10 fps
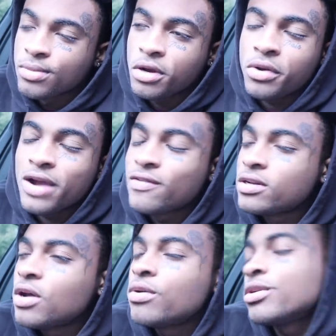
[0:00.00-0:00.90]
Bro, don't ever,
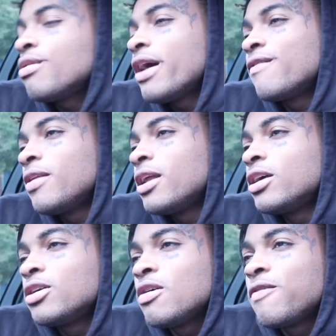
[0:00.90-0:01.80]
don't, don't ever let
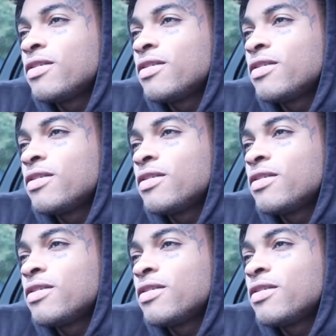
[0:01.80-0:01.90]
a girl